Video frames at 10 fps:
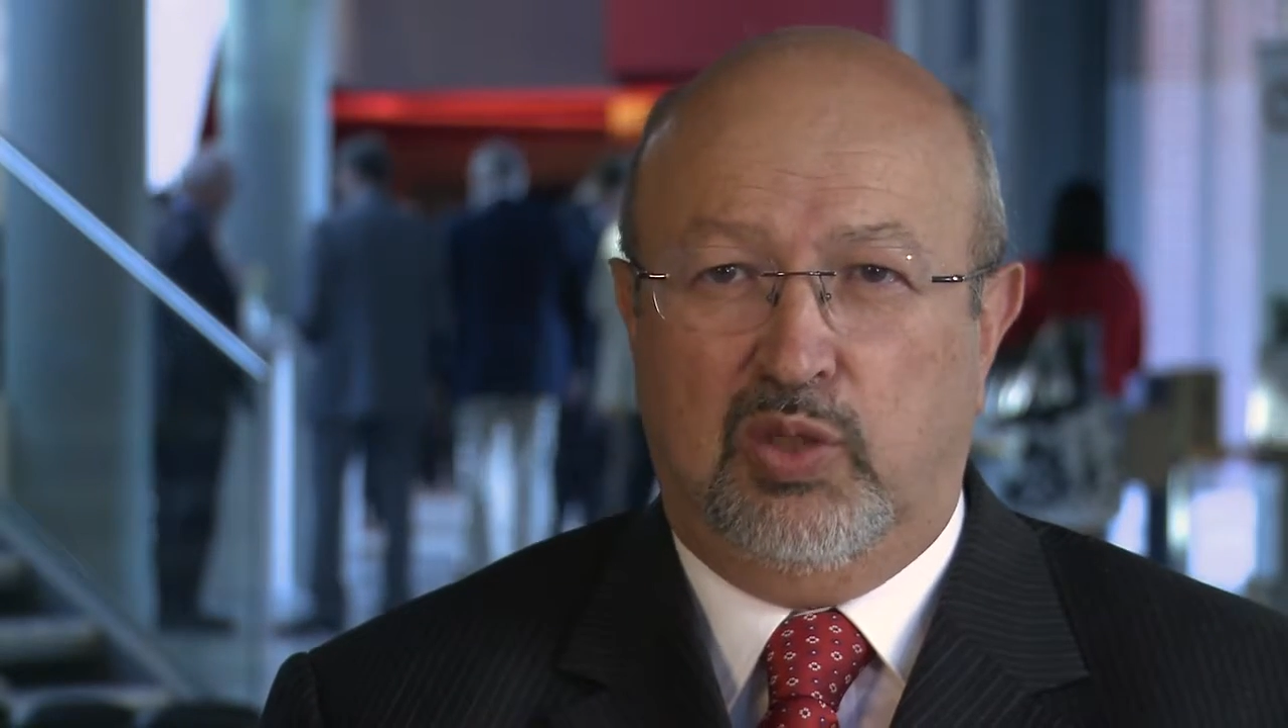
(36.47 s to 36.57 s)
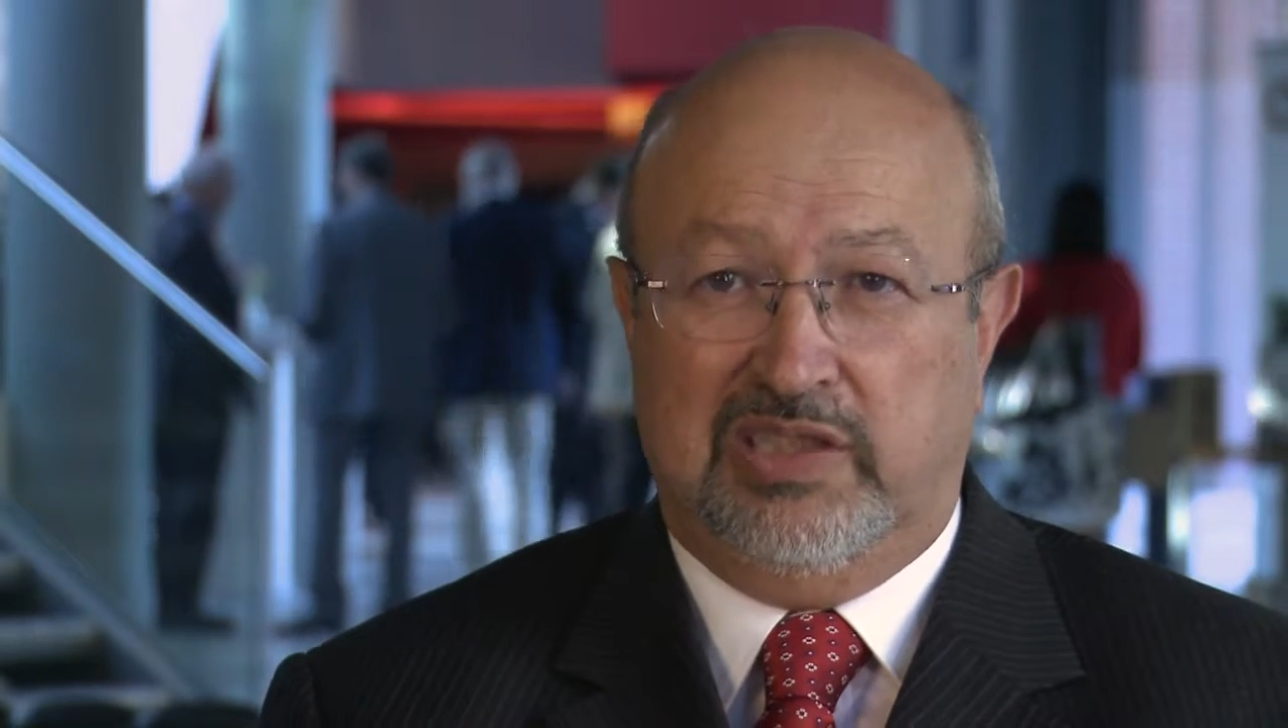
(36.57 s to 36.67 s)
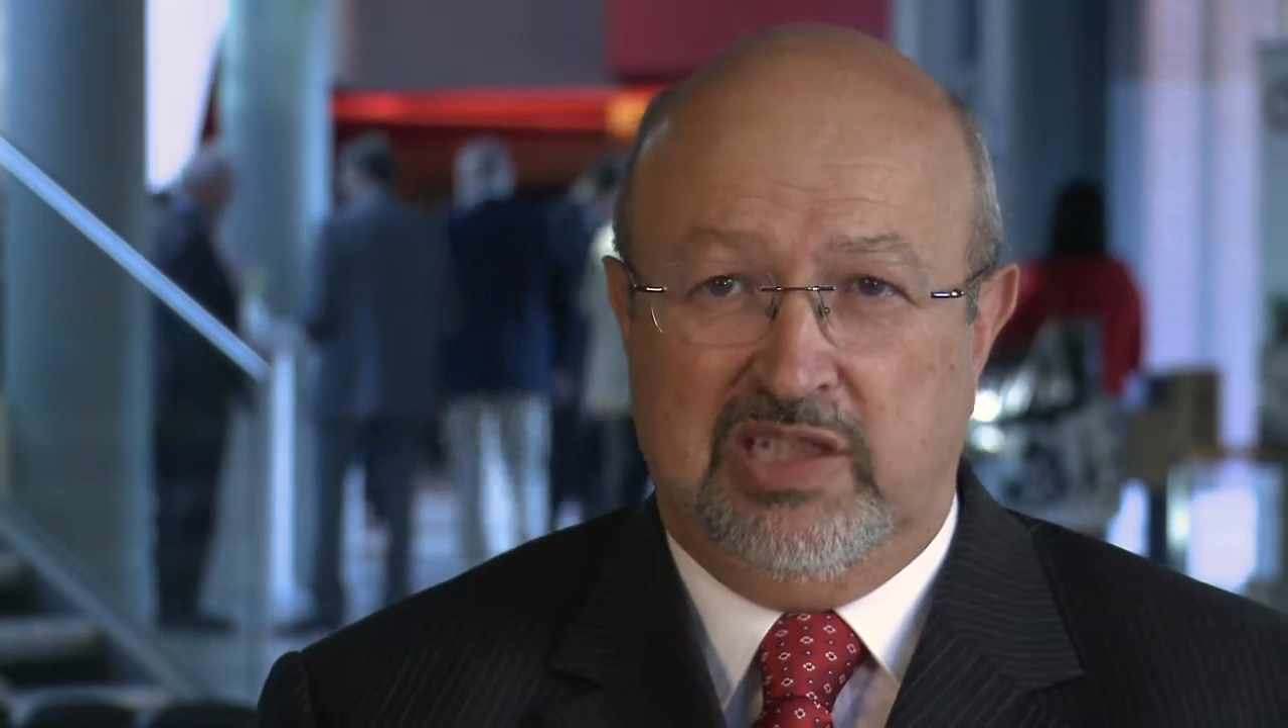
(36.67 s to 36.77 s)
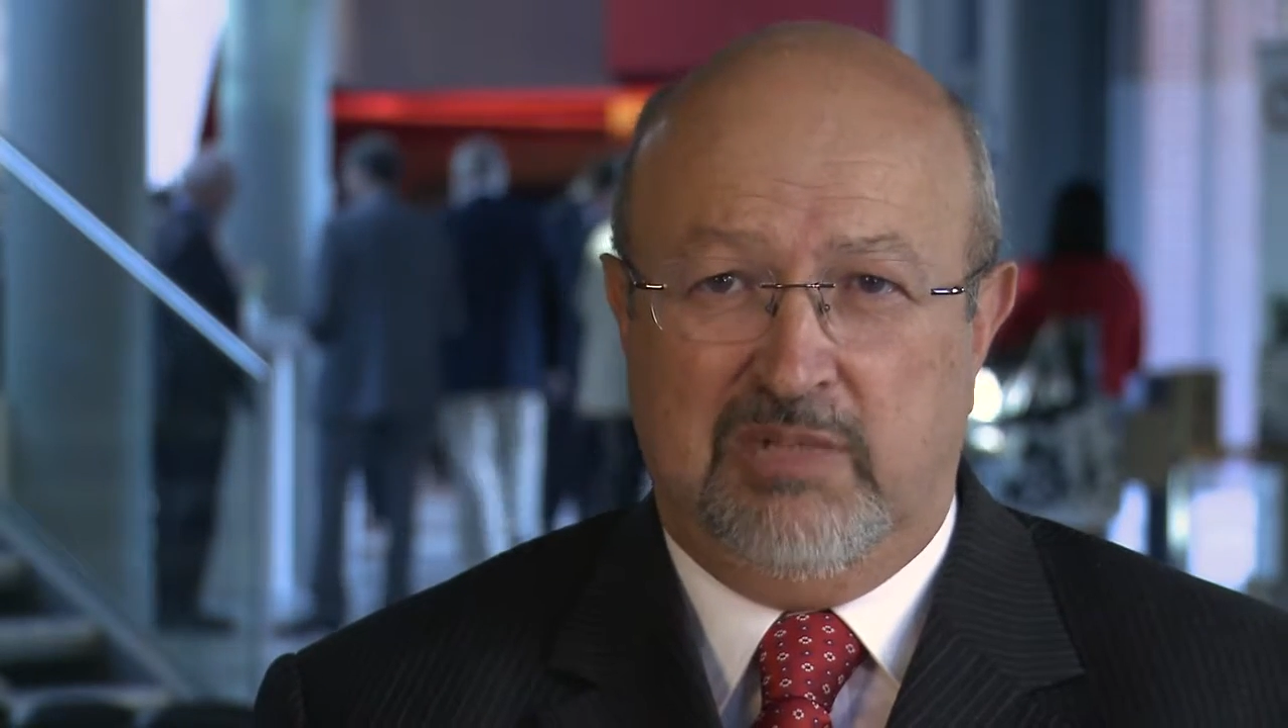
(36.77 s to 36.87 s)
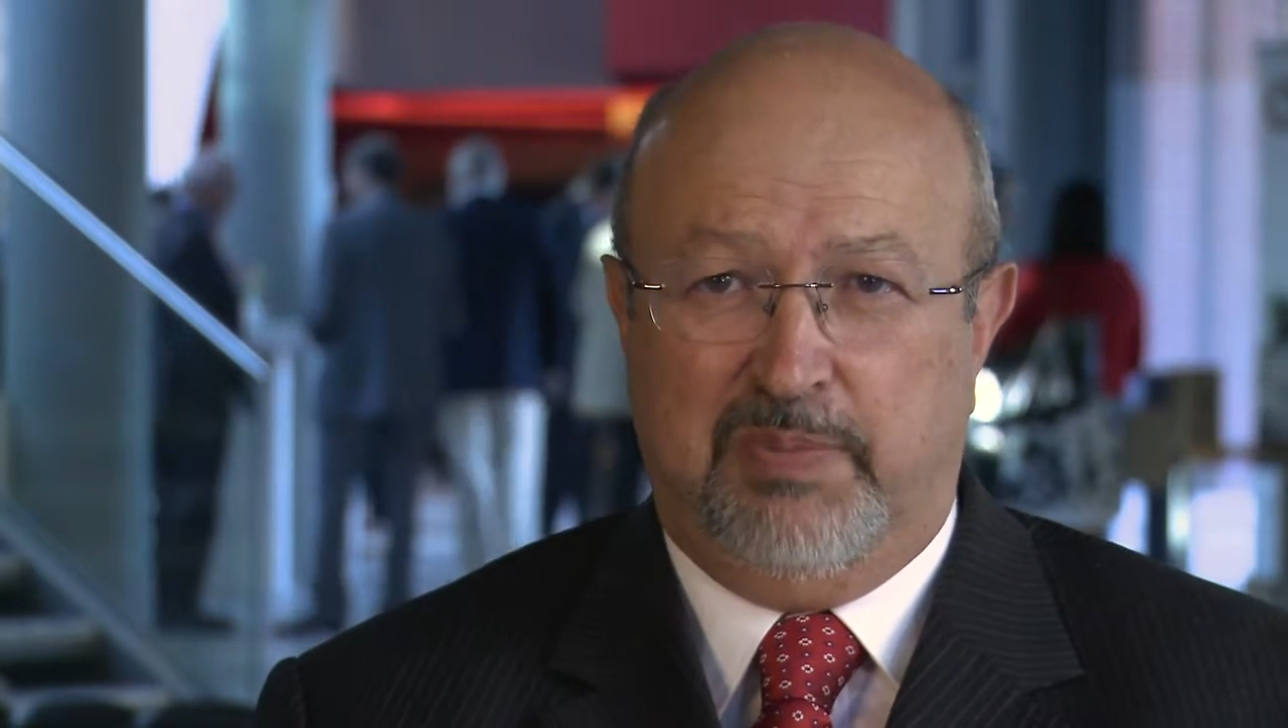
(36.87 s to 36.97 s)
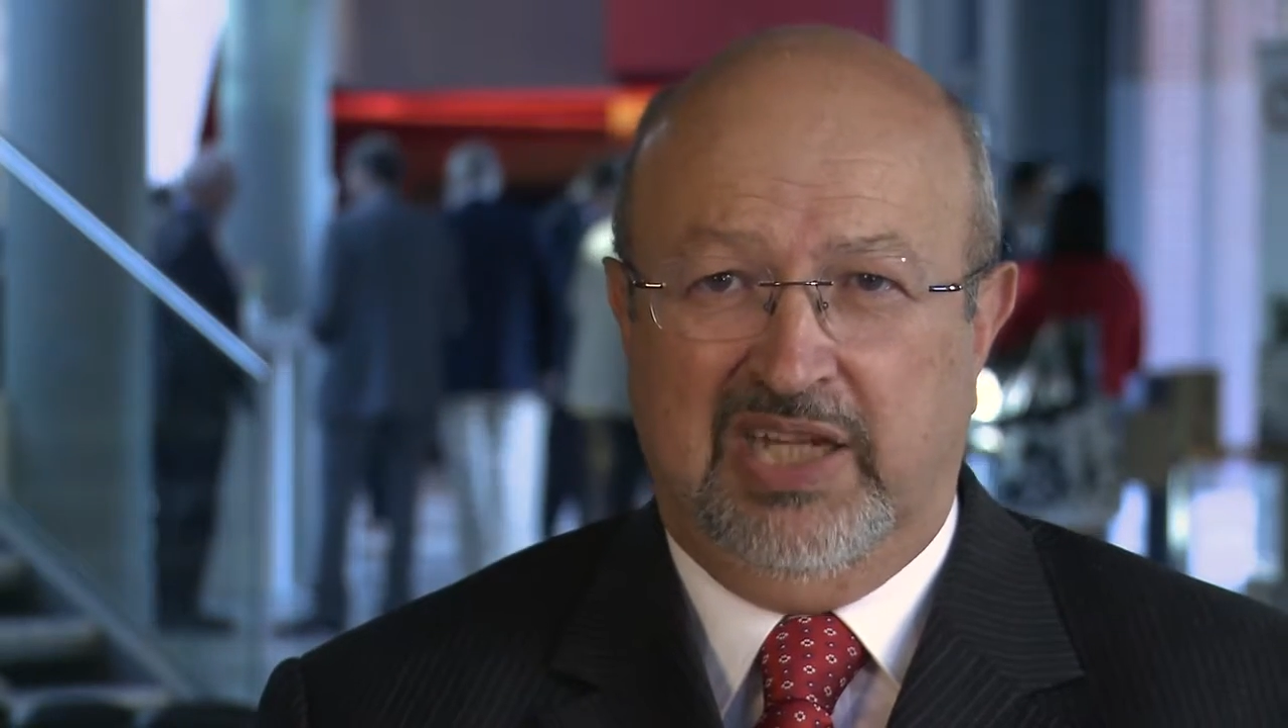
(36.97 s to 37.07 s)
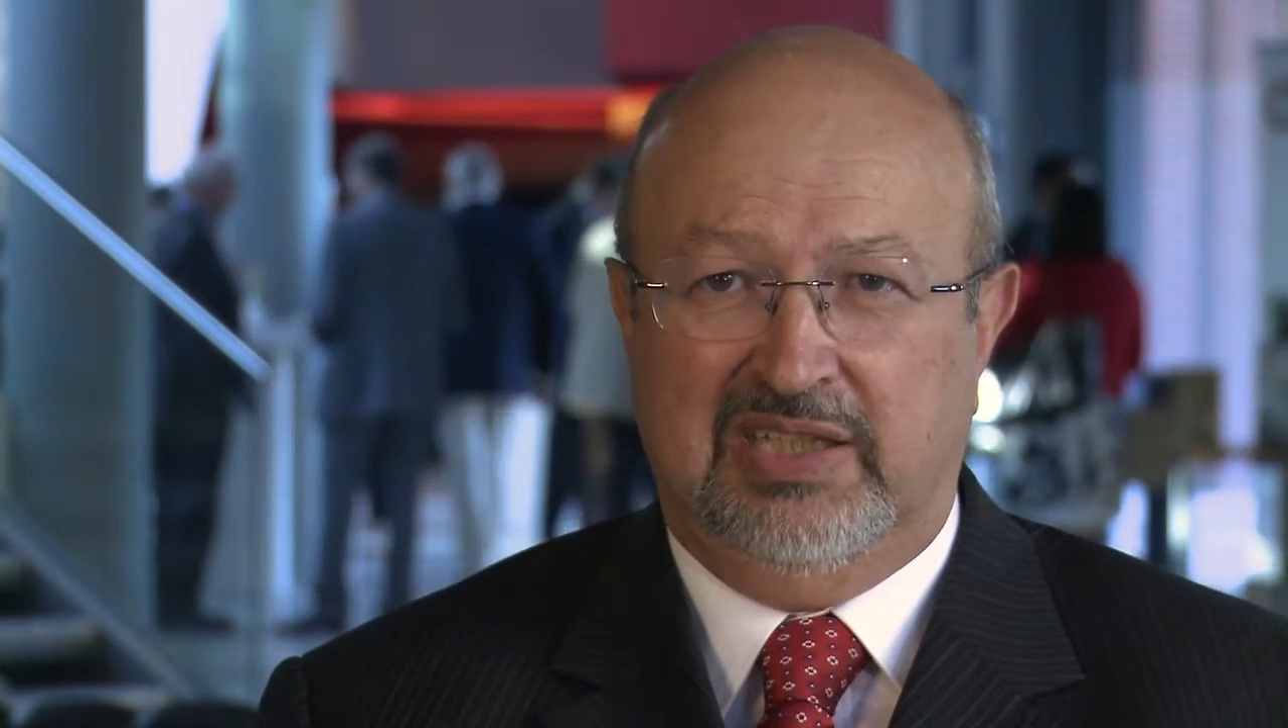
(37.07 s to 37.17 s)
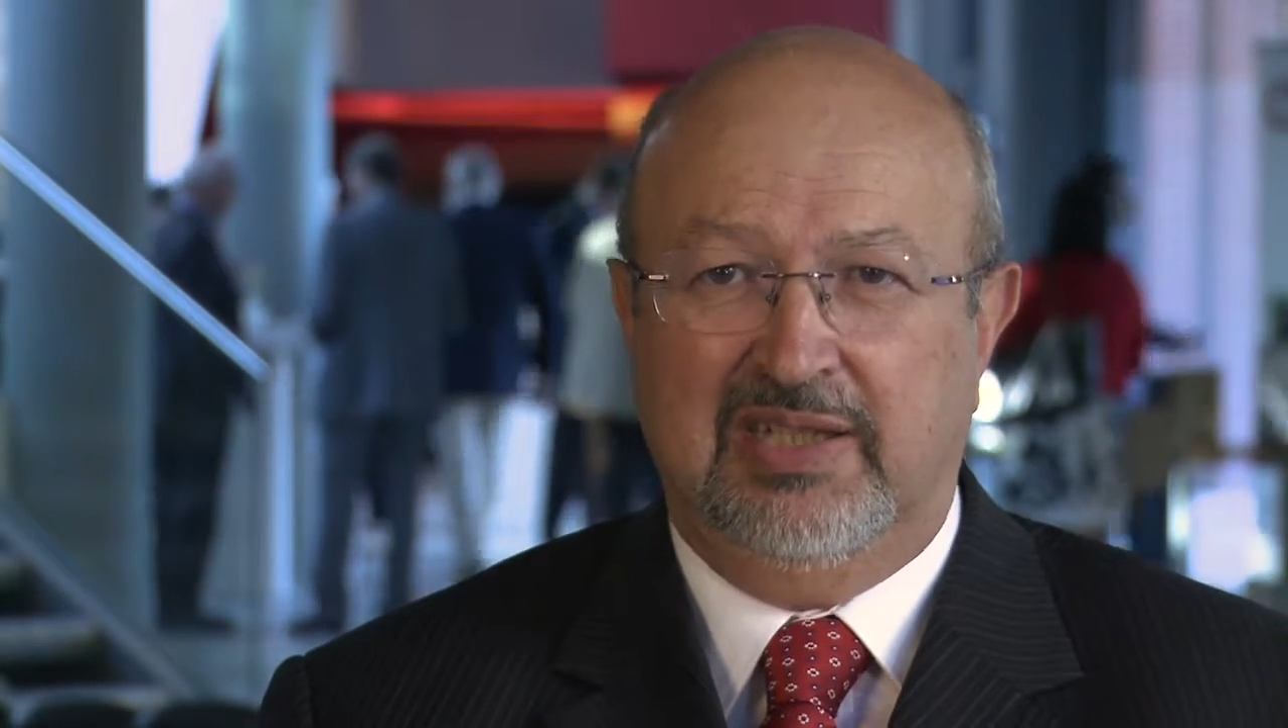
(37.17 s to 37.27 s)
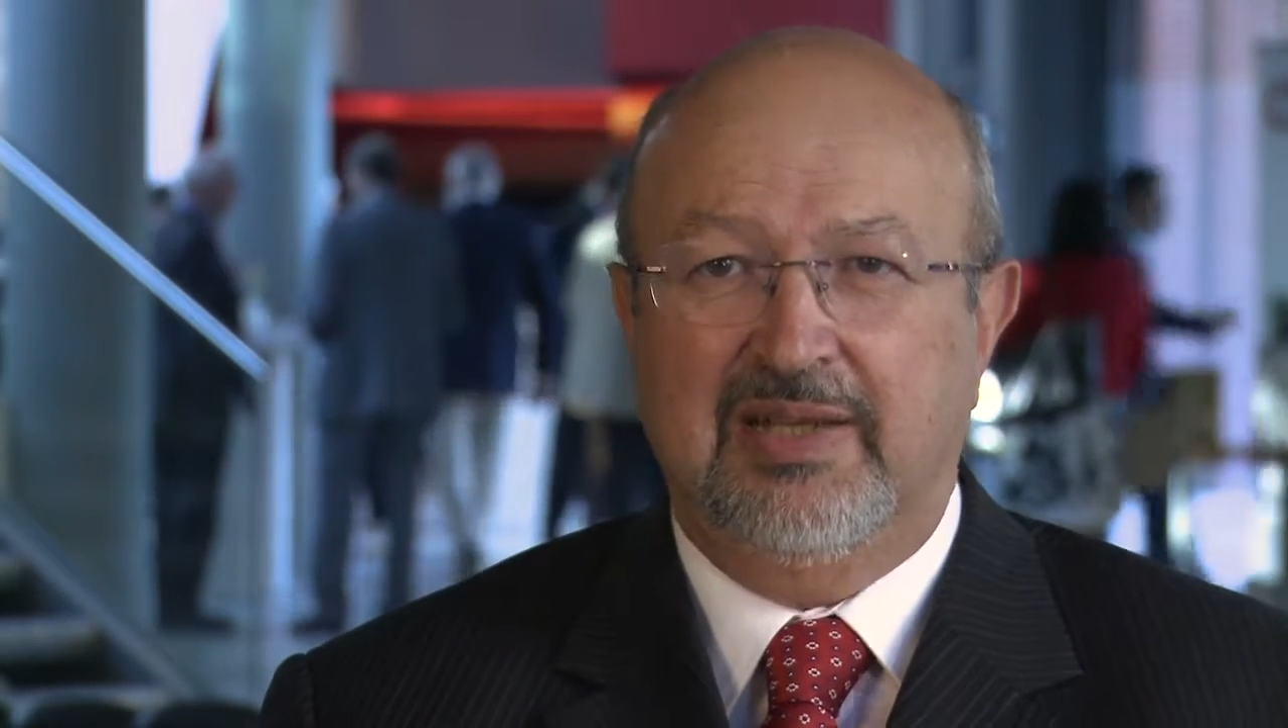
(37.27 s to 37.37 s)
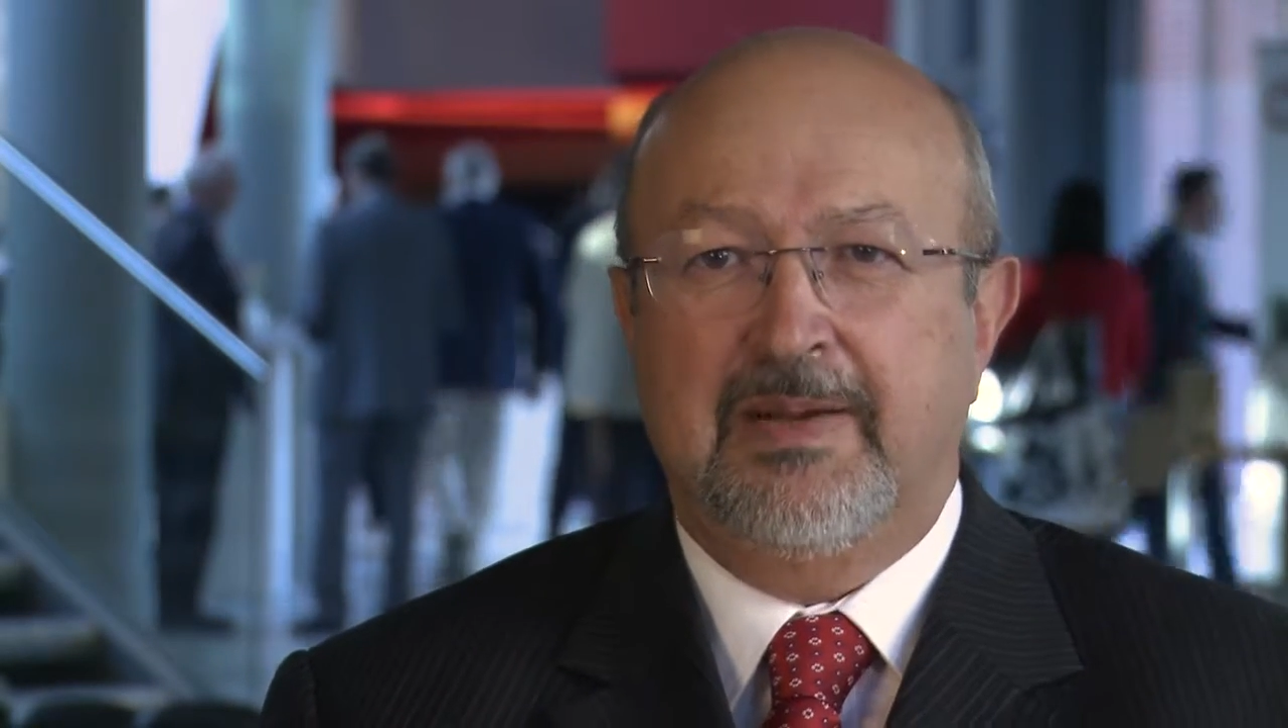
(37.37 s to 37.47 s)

to anticipate